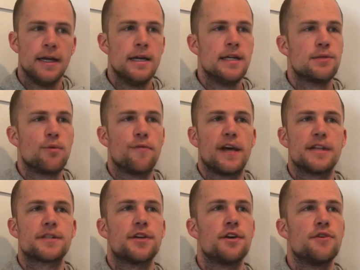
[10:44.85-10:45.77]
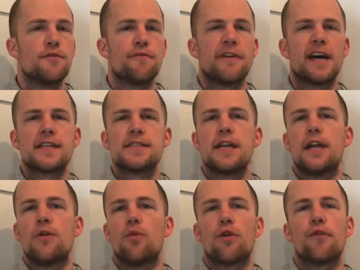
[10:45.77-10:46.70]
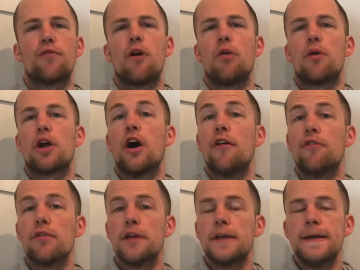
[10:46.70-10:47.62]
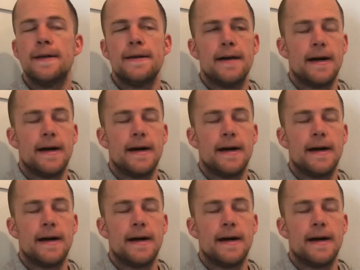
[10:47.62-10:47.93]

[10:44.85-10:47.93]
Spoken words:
Some of that's going to do fascinating work for our recovery. A